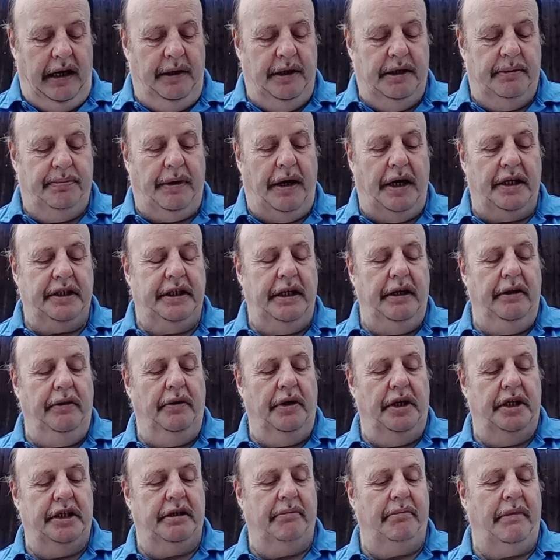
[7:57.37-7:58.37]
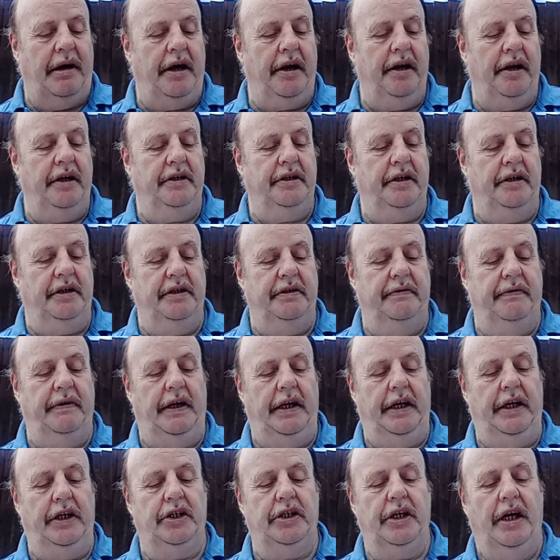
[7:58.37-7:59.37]
he was passing through a Samaritan's
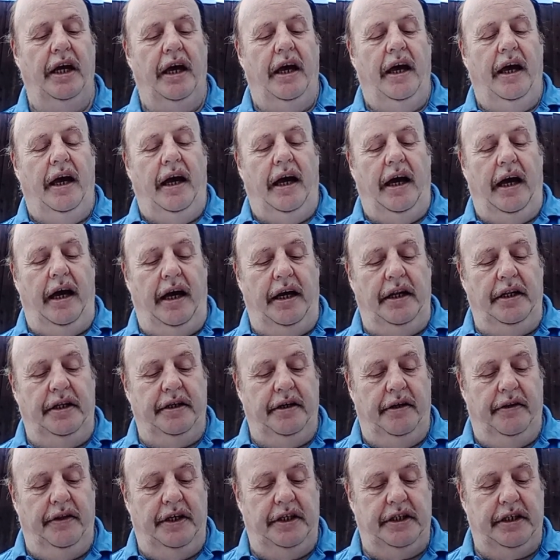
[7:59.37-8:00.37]
village, and the